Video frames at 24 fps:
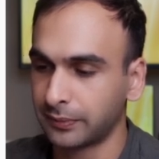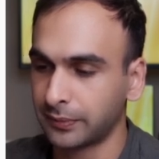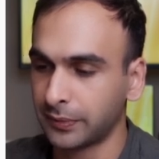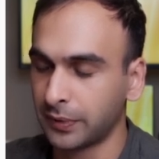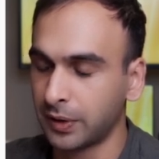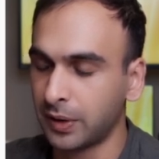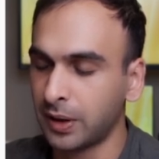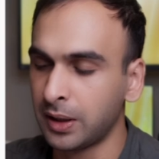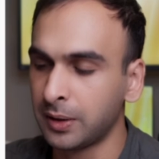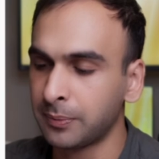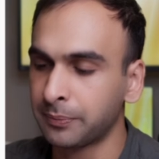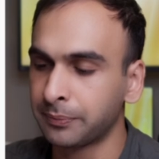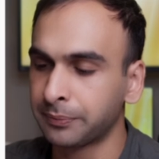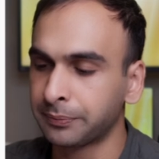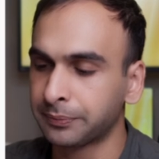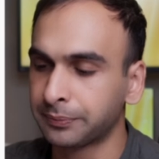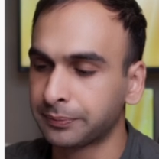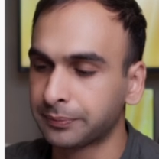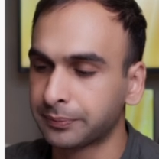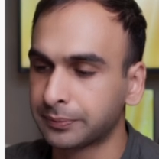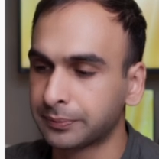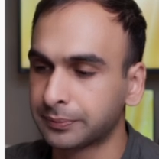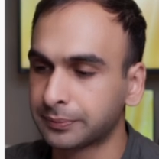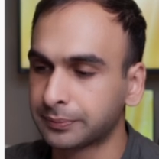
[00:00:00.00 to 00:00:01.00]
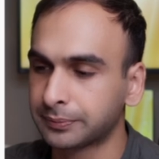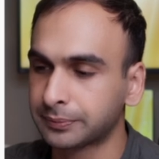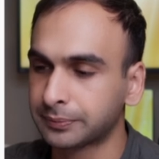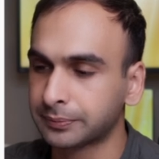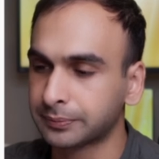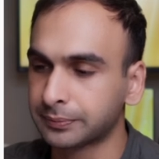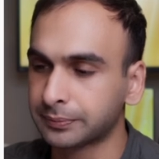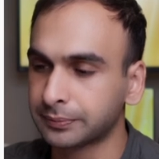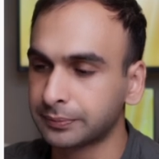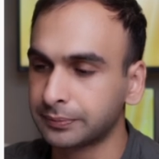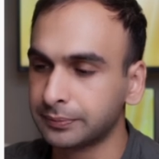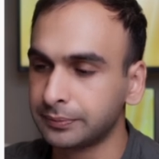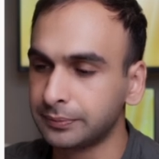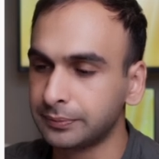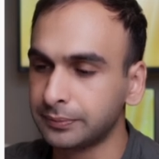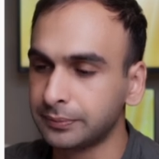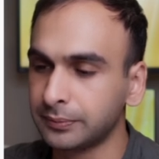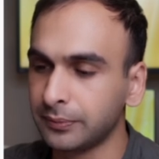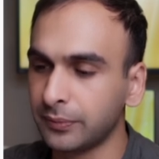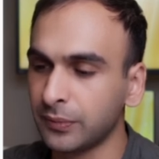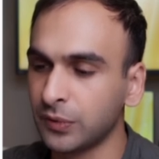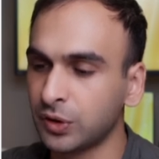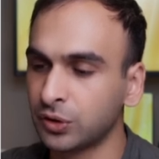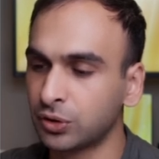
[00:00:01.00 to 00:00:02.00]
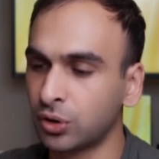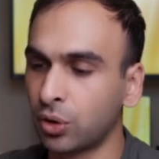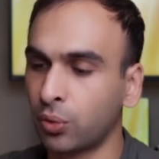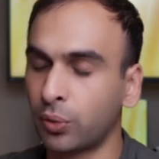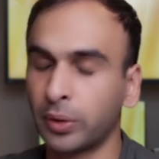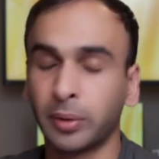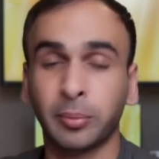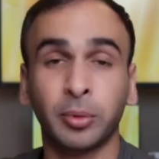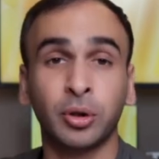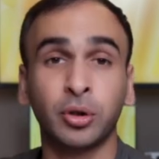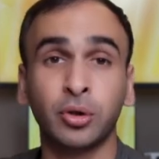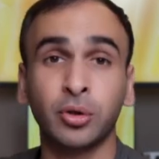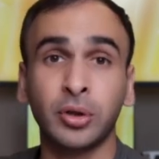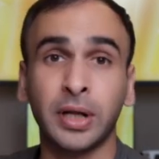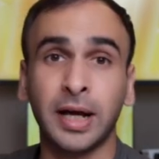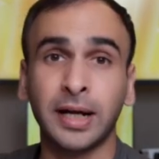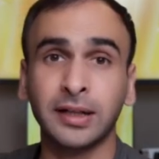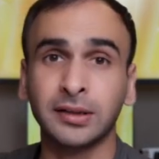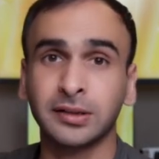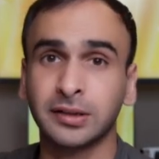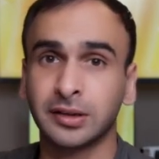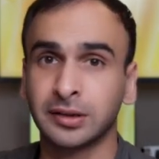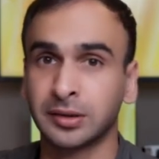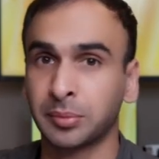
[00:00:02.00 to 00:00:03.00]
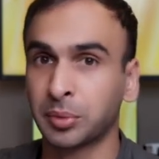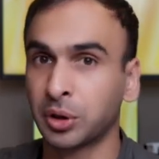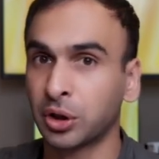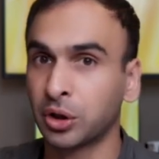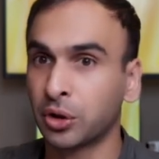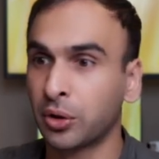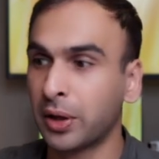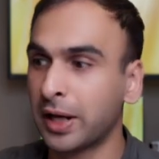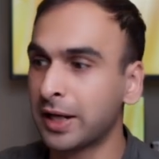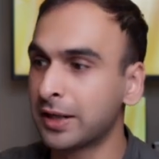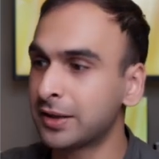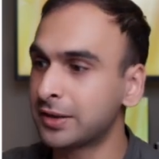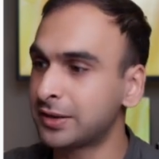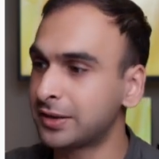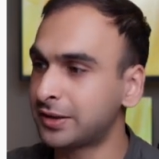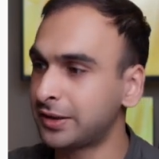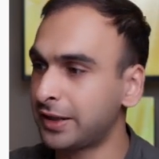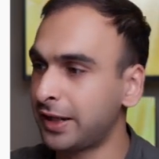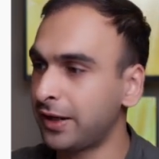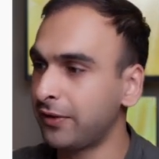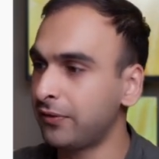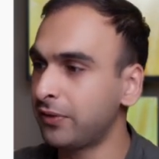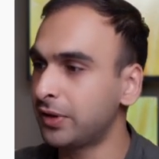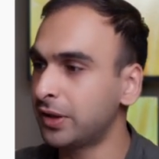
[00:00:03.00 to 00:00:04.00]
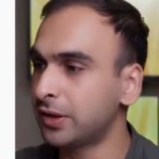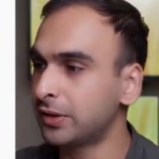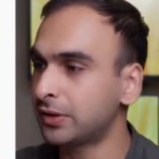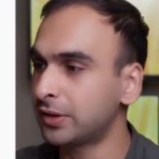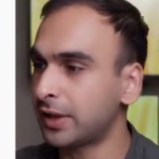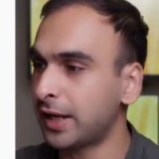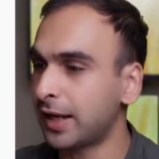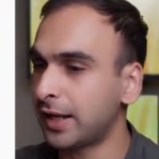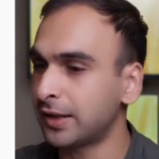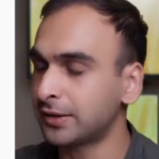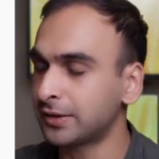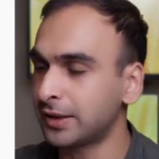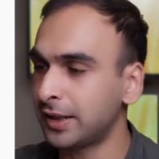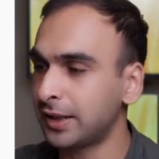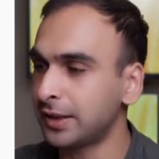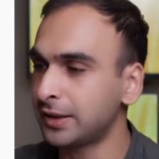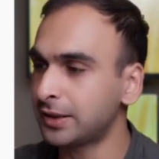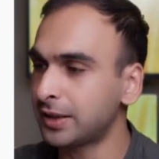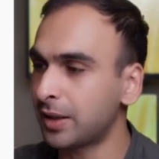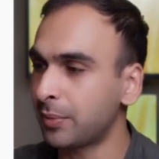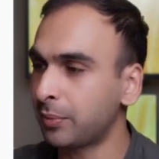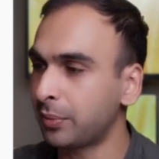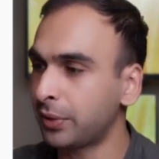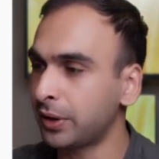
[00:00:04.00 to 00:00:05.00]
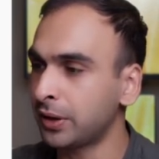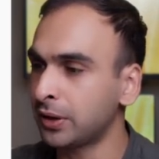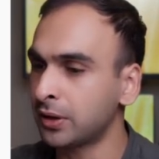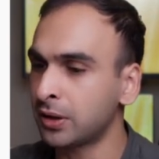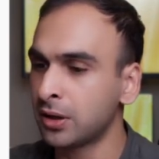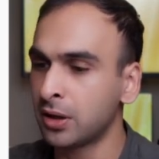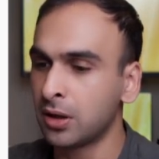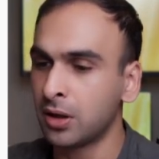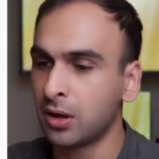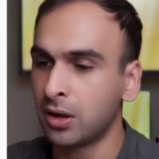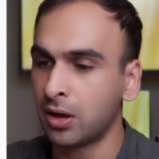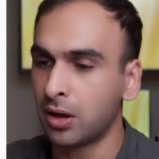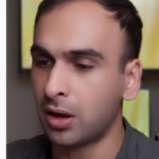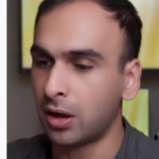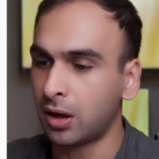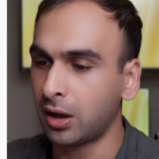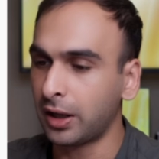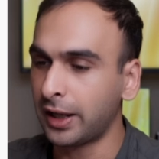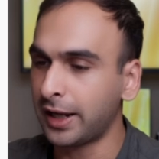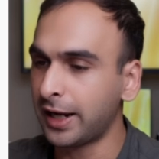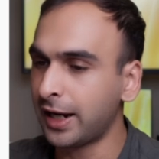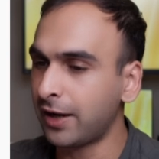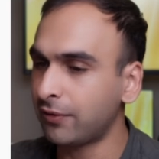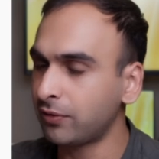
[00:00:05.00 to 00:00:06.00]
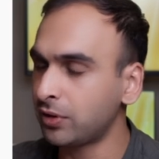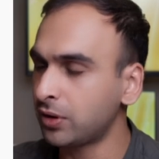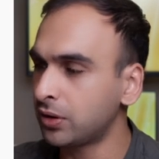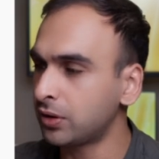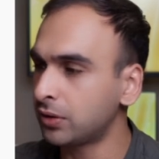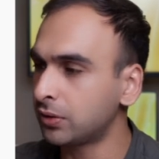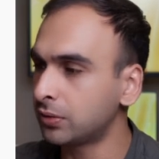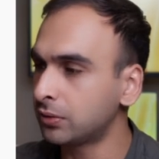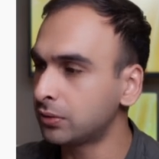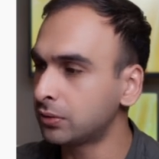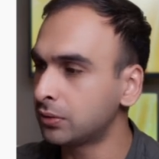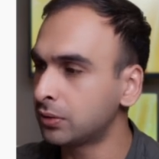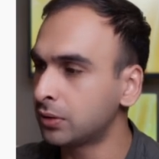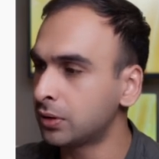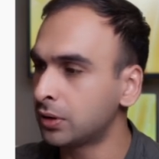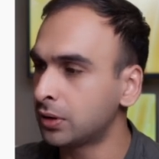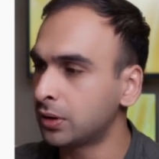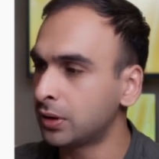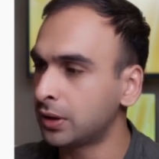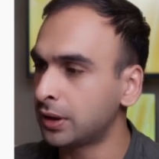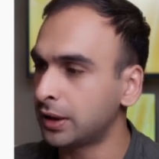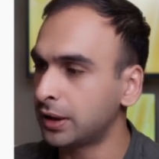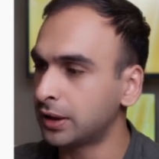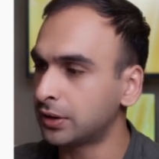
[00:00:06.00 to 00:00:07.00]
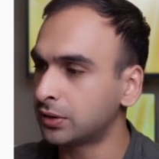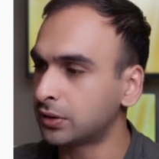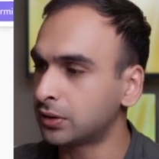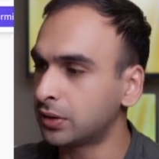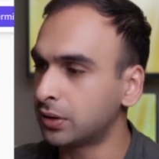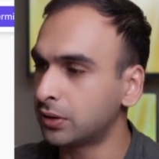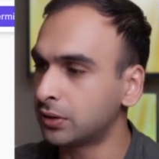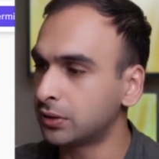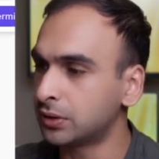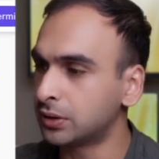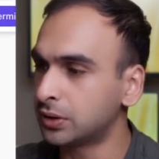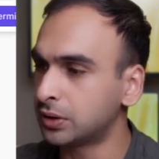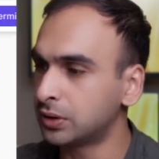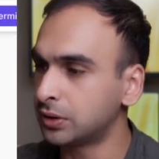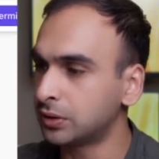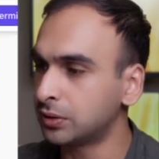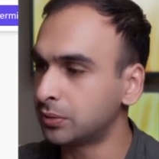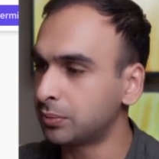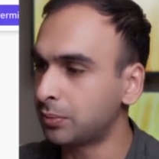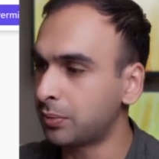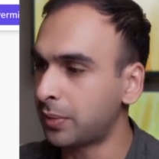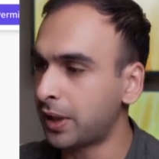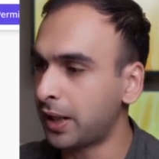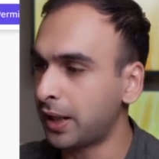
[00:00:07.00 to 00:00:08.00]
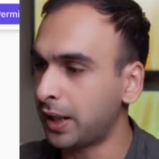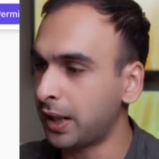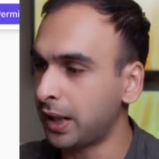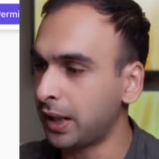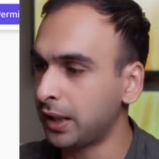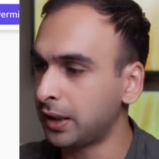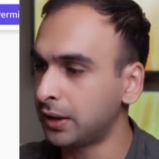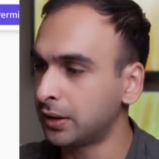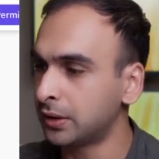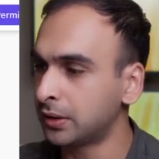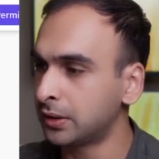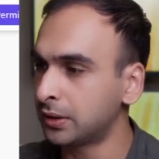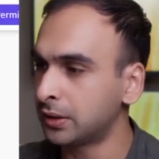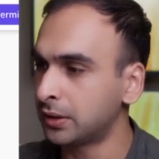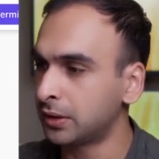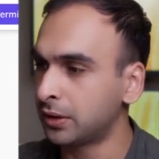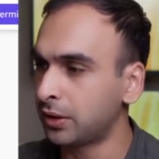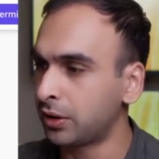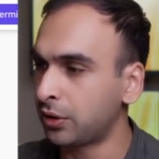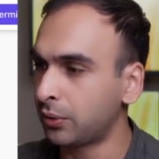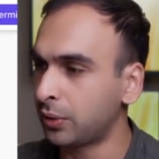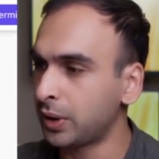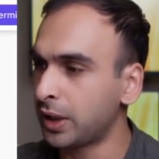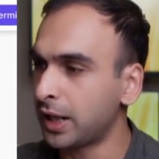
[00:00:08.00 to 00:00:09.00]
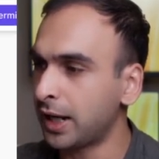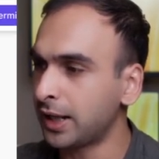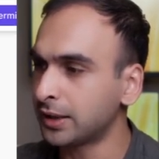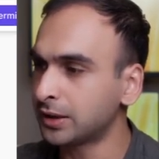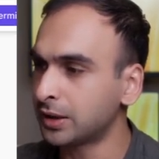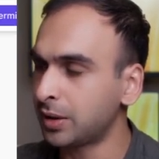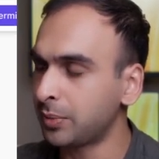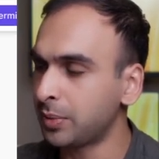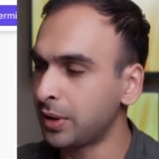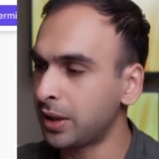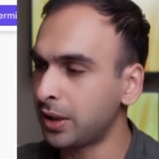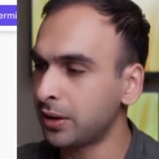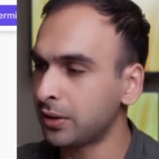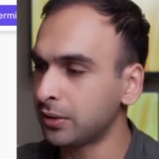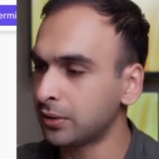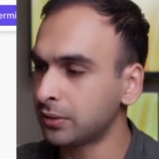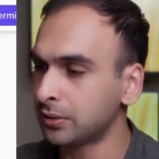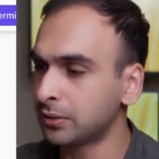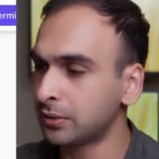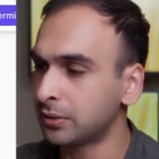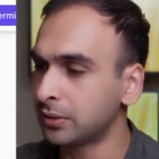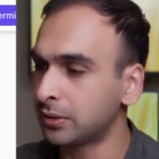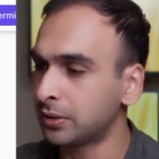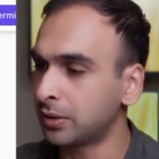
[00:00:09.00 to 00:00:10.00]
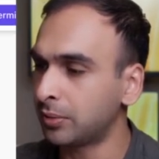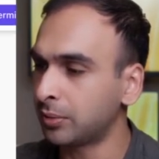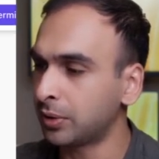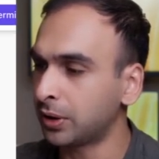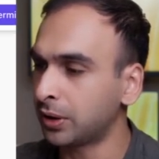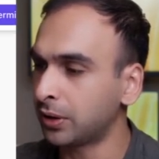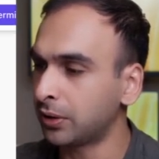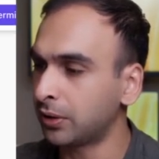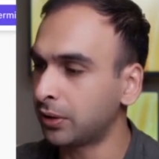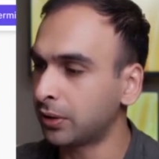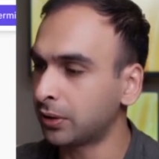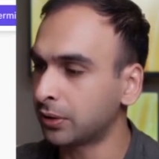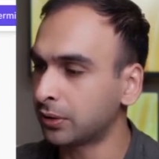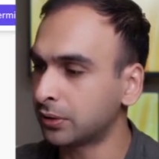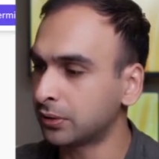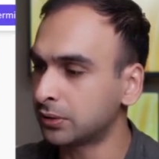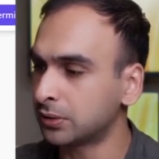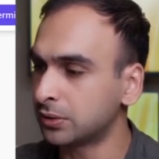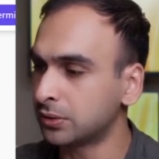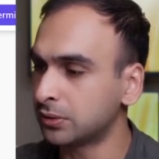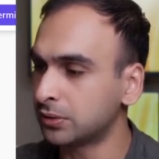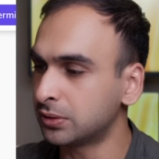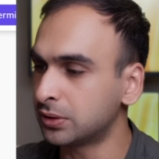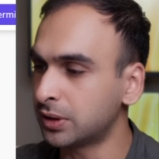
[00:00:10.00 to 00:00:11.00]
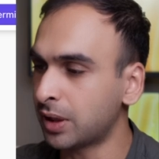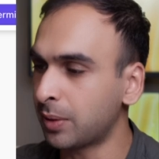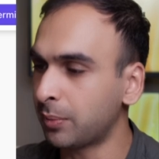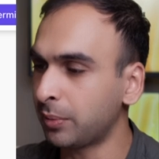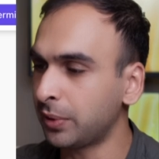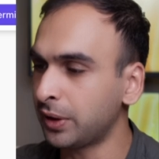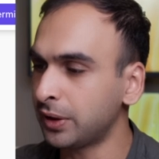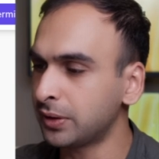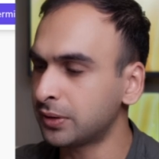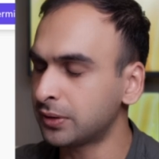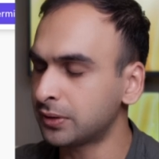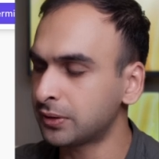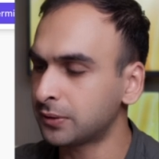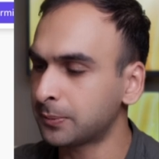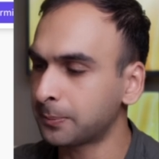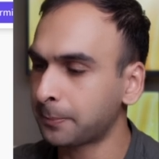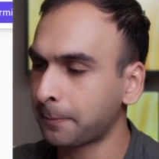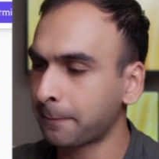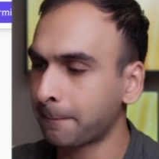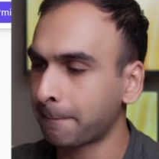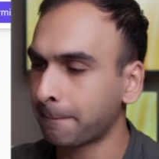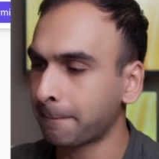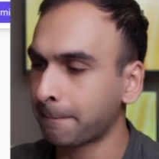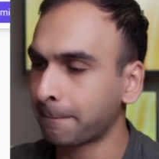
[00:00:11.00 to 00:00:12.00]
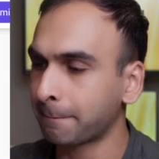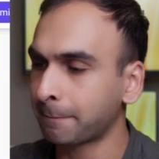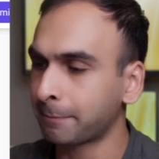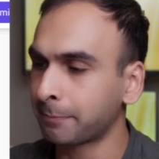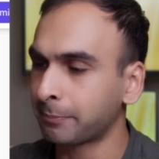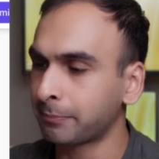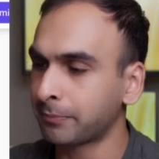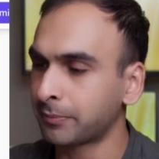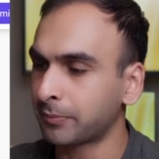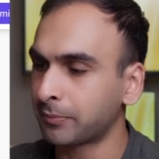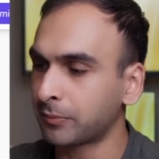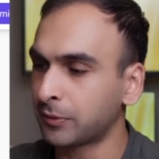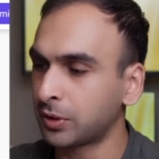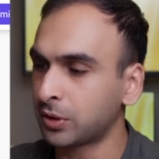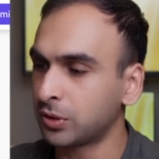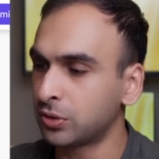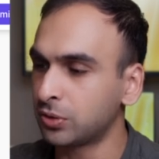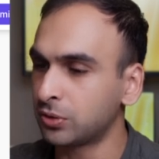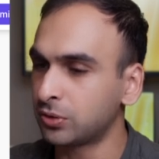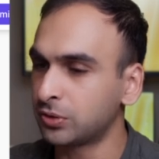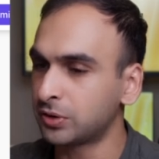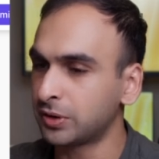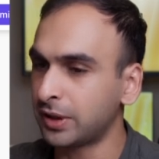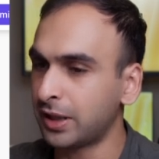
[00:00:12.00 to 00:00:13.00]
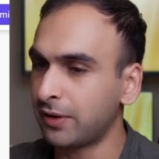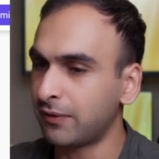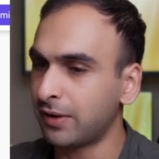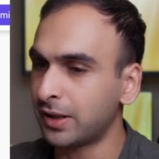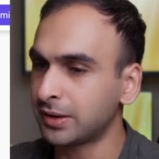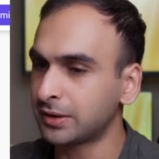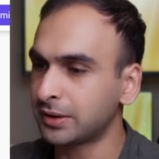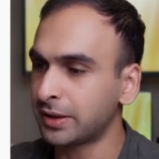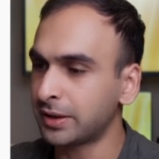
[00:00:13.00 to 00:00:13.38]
All right. So what I'm going to do next is I'm going to go ahead and save this as a template. All I have to do is go to my 3 dots up here. I'm going to go to templates. I'm going to do save as